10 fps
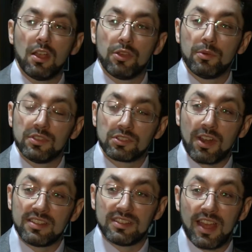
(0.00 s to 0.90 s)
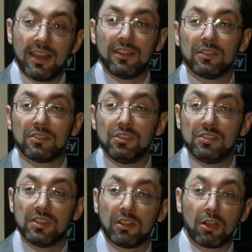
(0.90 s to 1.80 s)
There was Great St. Helens new
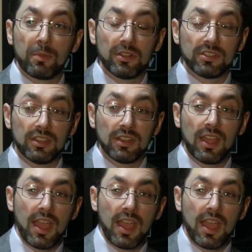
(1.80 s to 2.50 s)
synagogue built in